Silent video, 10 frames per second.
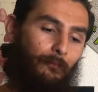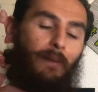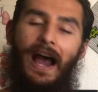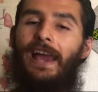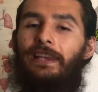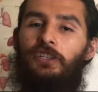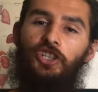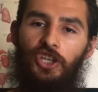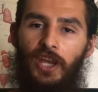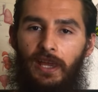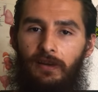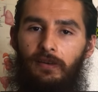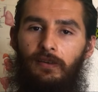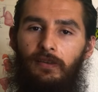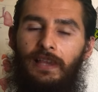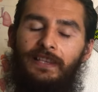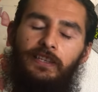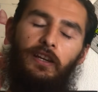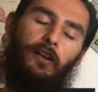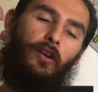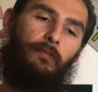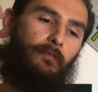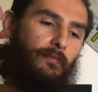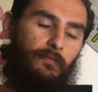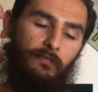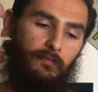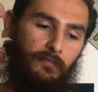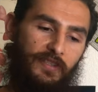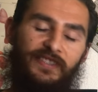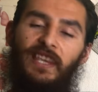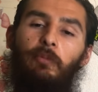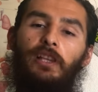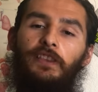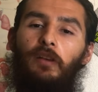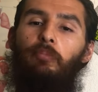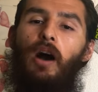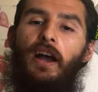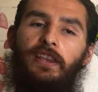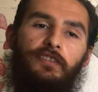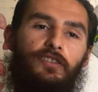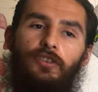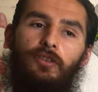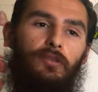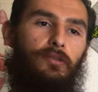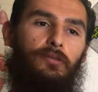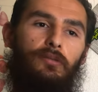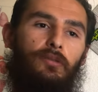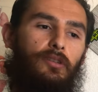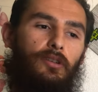buying shit that's going to stimulate their bodies to